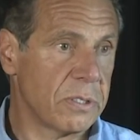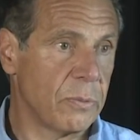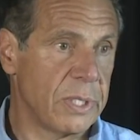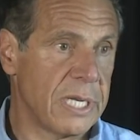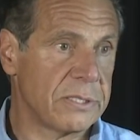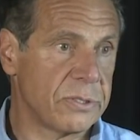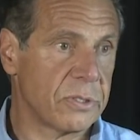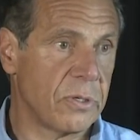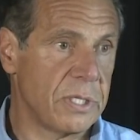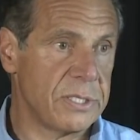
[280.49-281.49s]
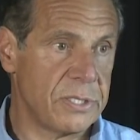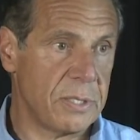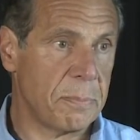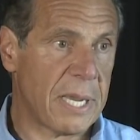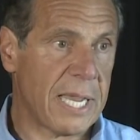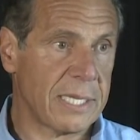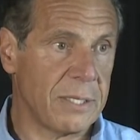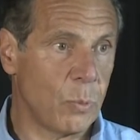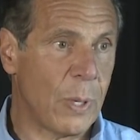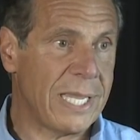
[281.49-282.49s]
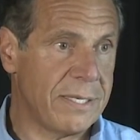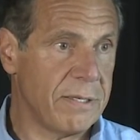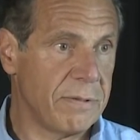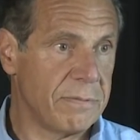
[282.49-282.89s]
we're not just going to sit back and wait